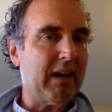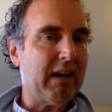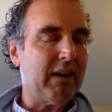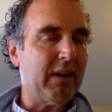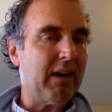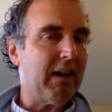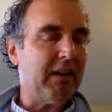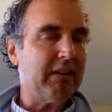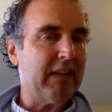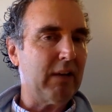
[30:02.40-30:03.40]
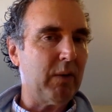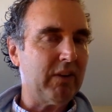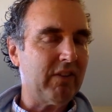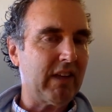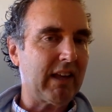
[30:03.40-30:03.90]
uh, uh,
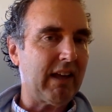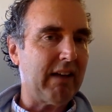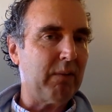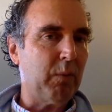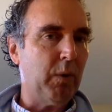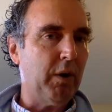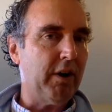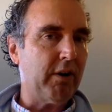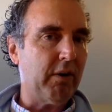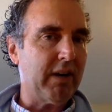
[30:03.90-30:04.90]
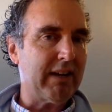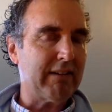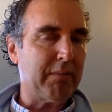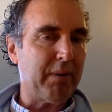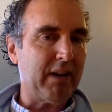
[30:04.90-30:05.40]
linguistic and
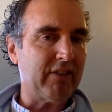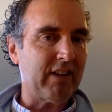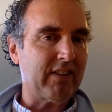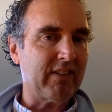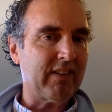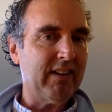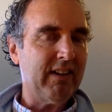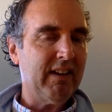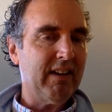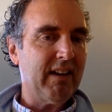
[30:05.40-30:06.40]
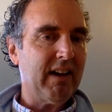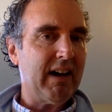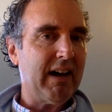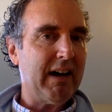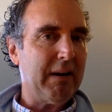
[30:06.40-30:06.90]
word-oriented projects.
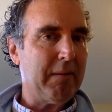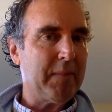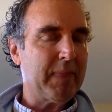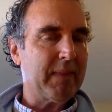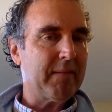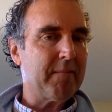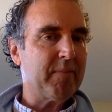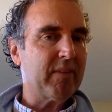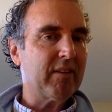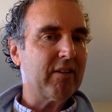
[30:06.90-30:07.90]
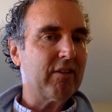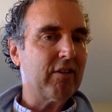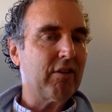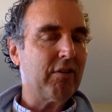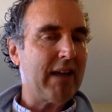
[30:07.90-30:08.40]
Um,
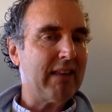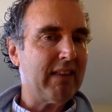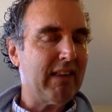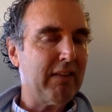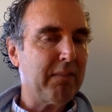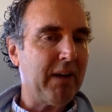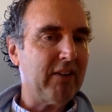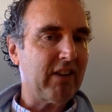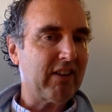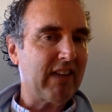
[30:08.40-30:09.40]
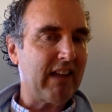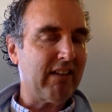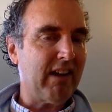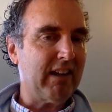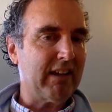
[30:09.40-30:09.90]
great that these projects
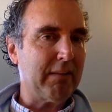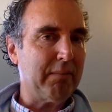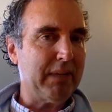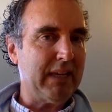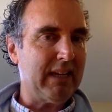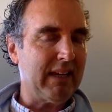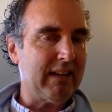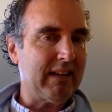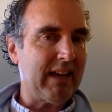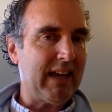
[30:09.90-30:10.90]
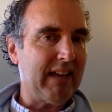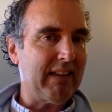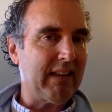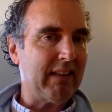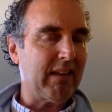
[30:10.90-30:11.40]
get done and completed
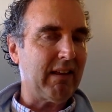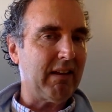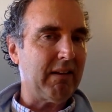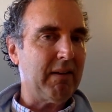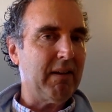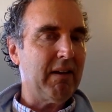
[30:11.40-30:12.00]
and that the